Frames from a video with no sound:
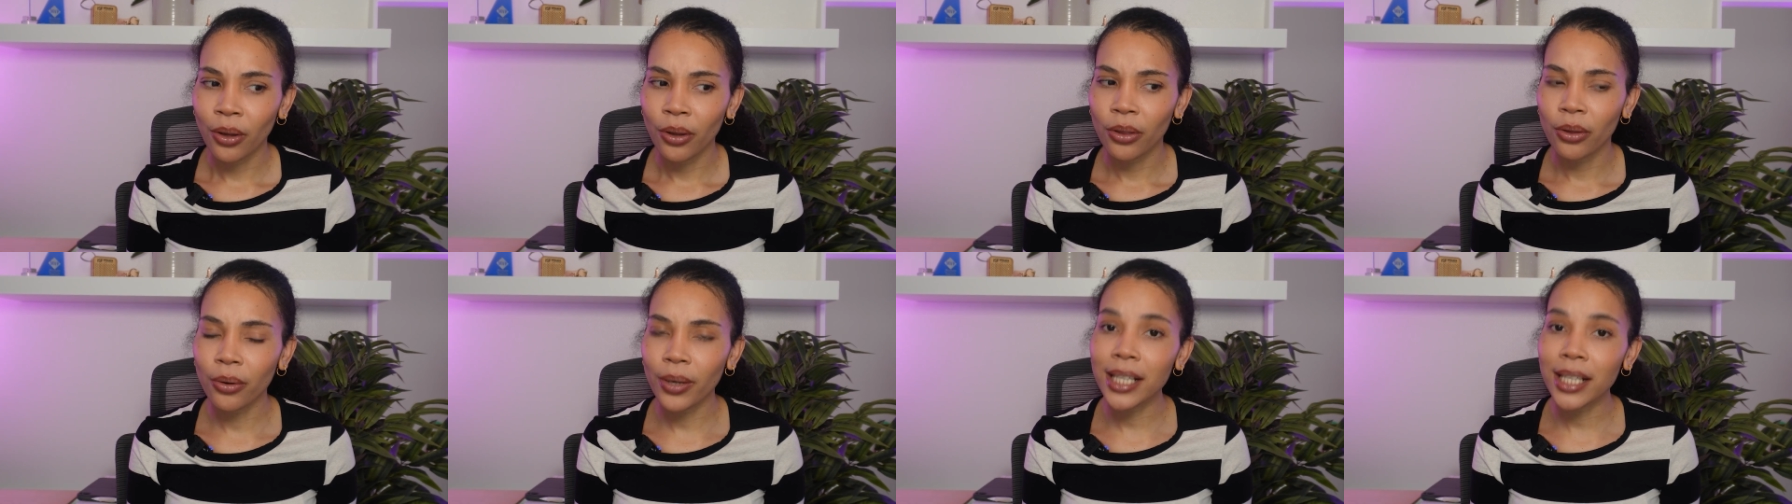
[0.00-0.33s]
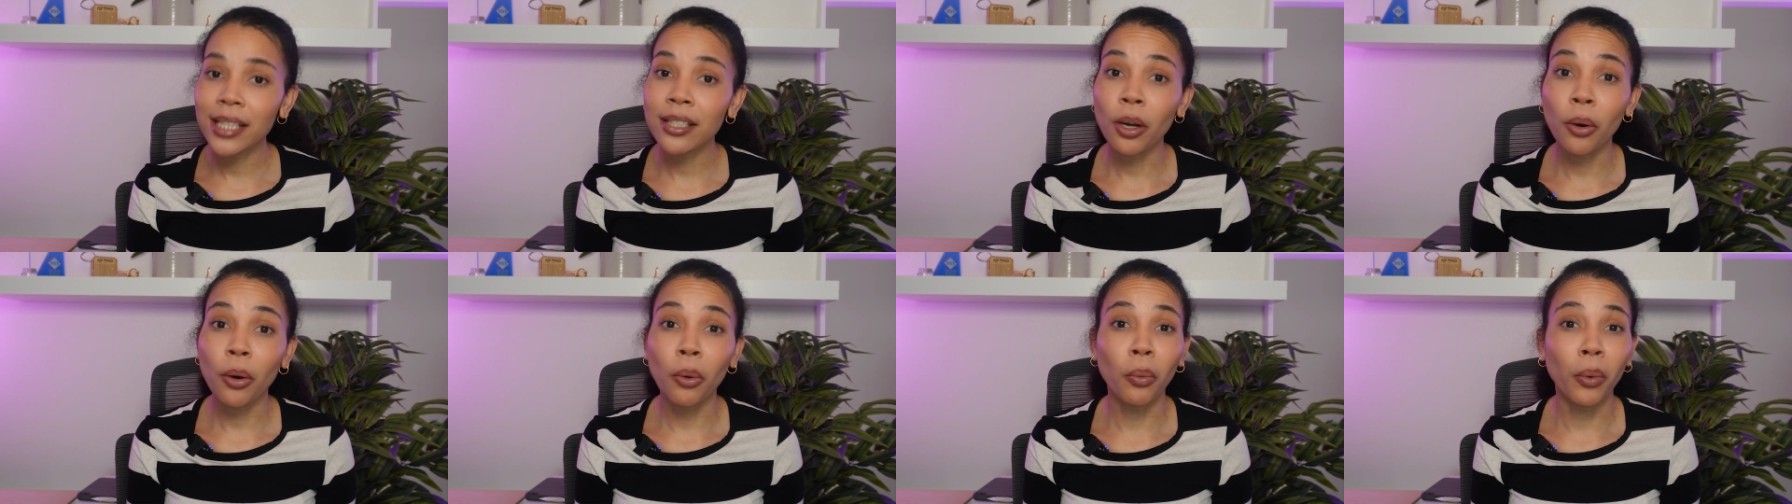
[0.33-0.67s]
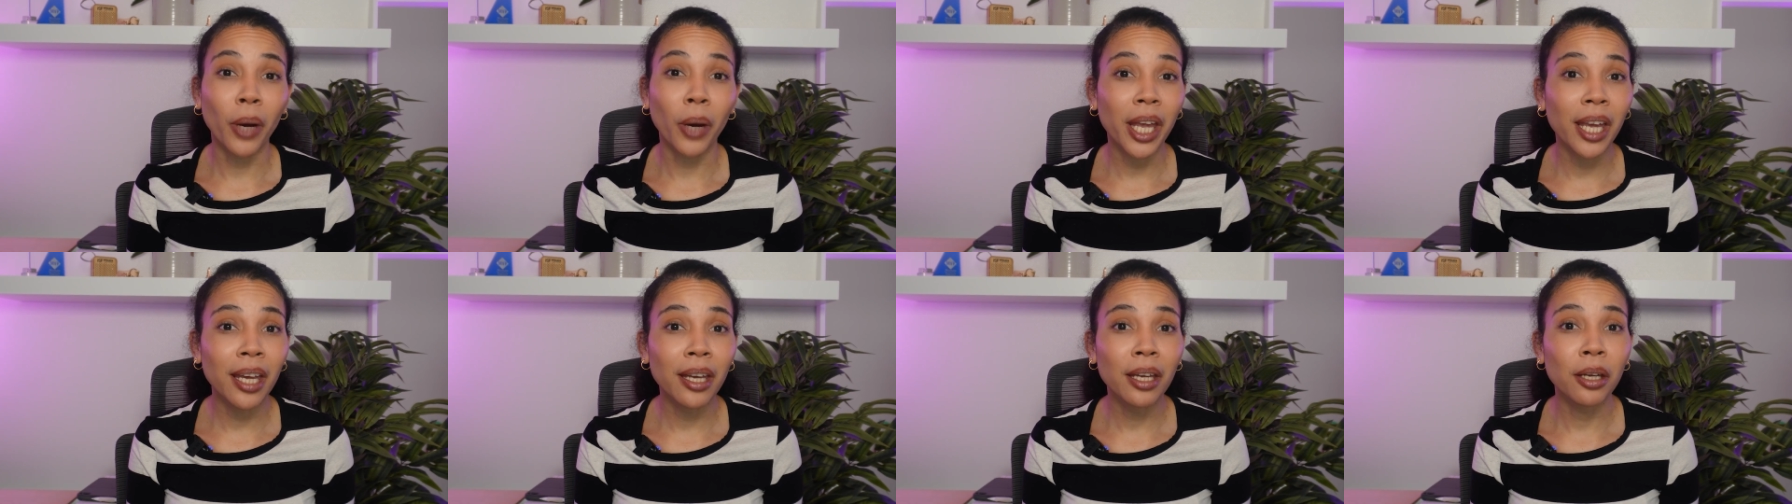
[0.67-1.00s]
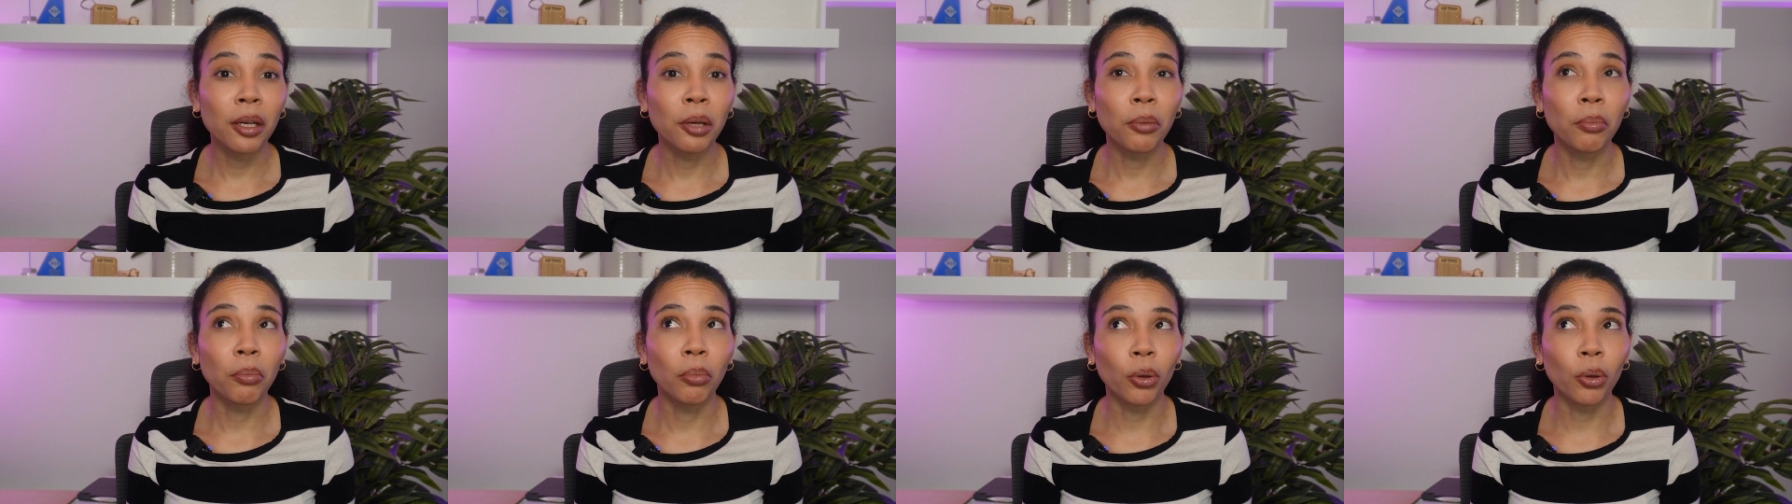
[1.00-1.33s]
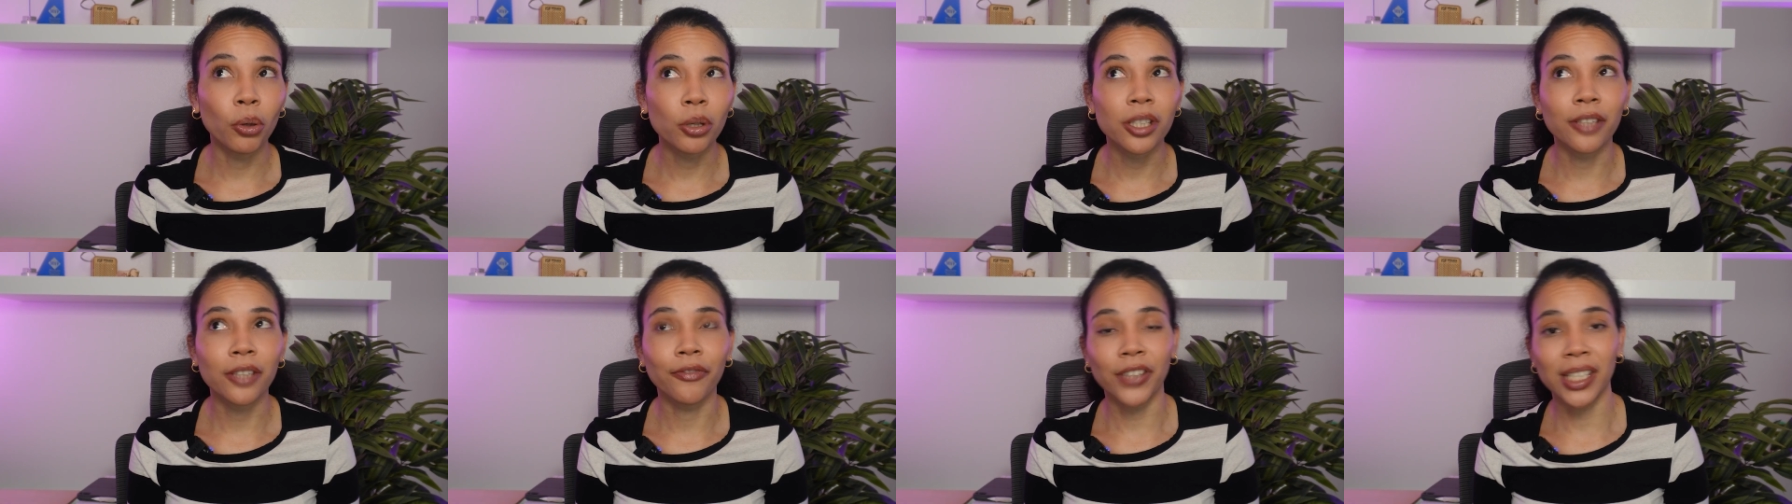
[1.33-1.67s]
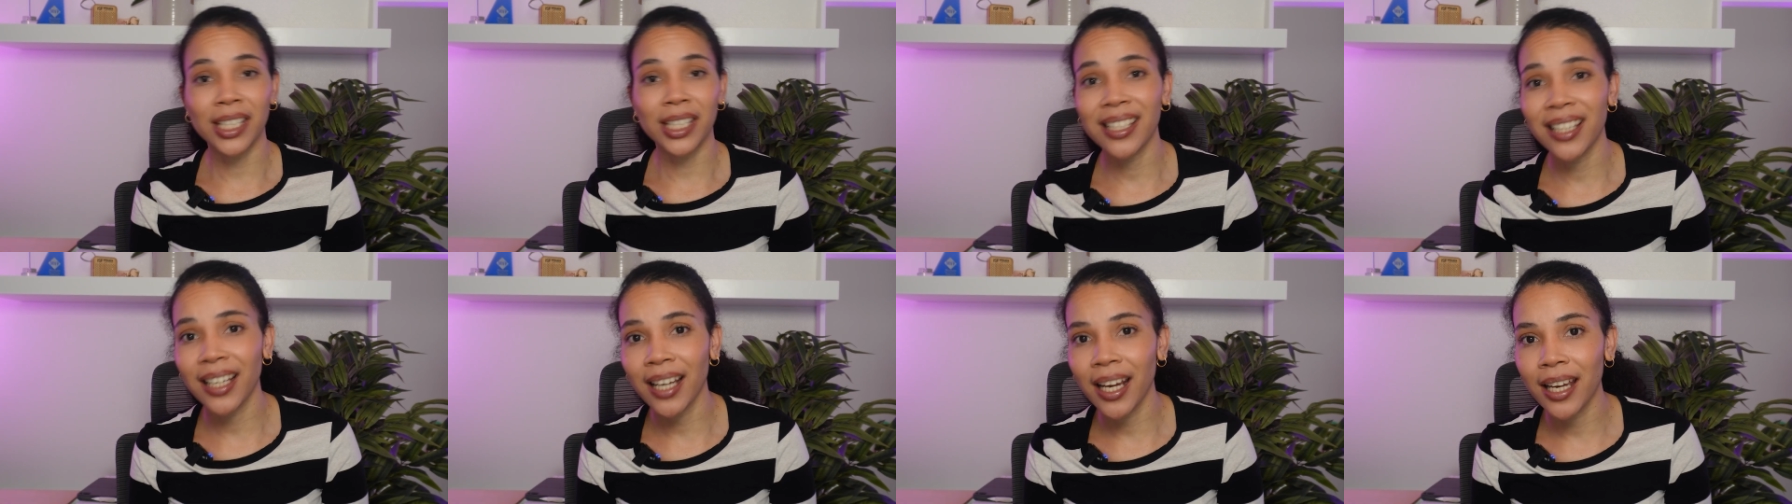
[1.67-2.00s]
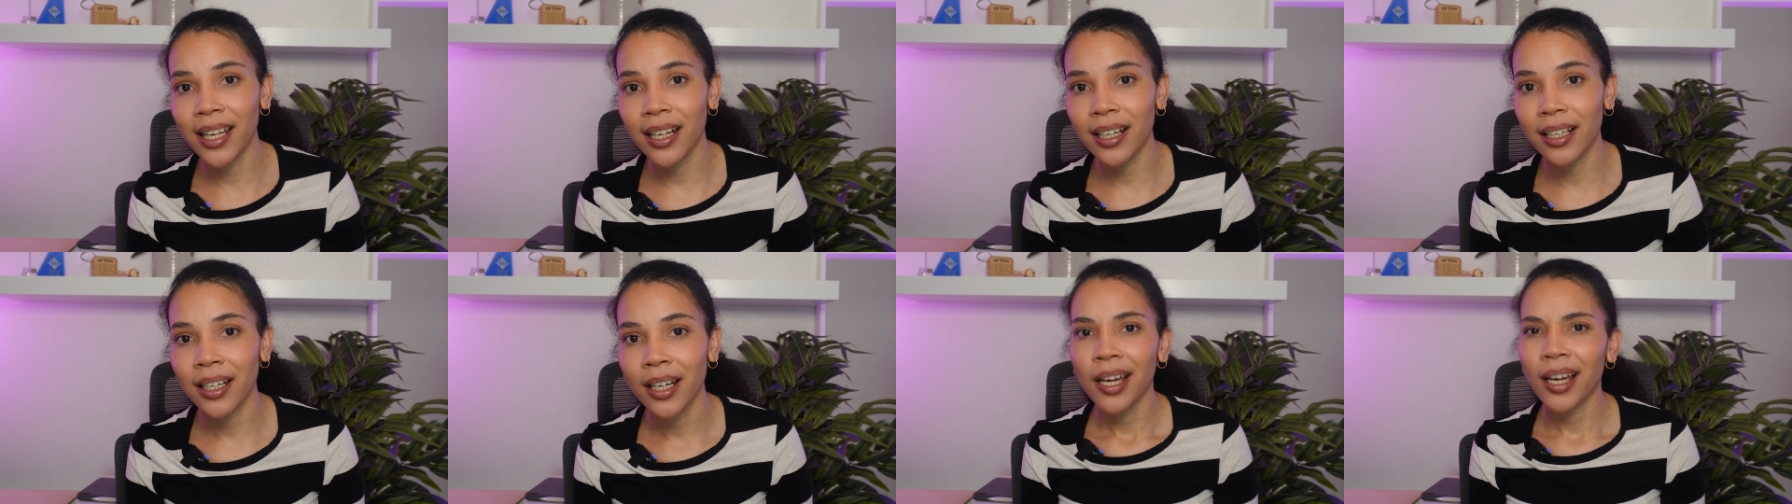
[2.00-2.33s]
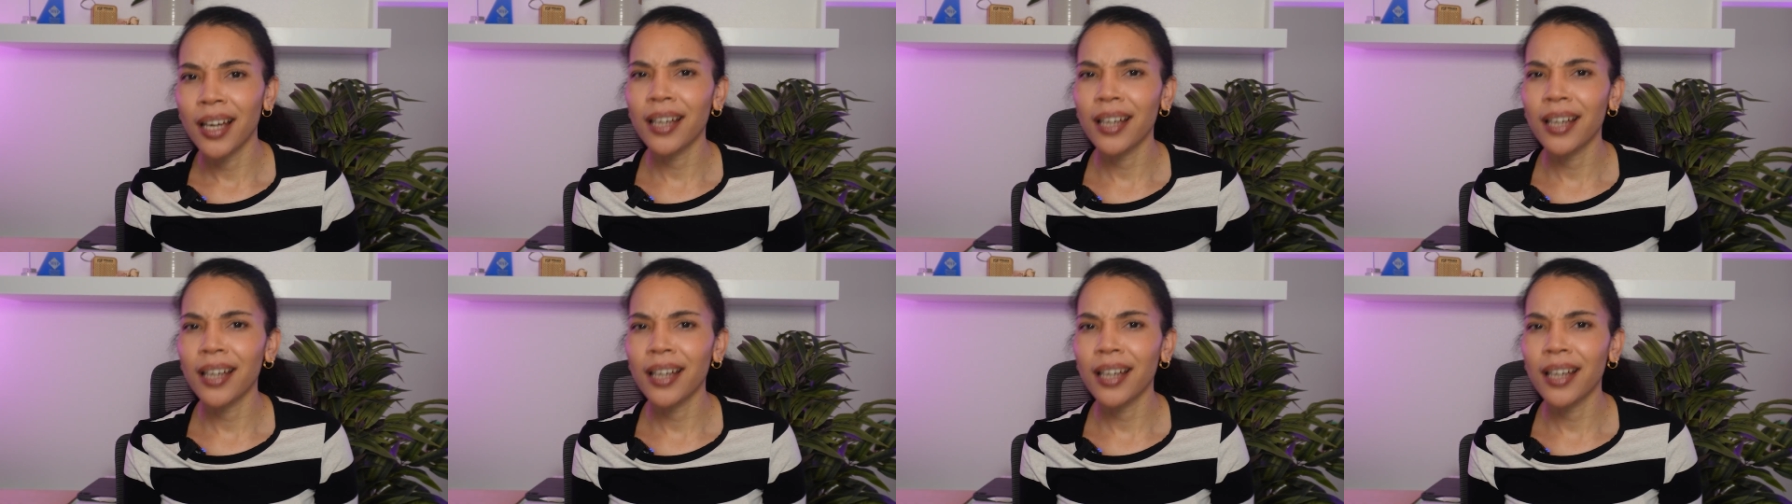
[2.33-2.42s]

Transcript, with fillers: Threats are way more sophisticated.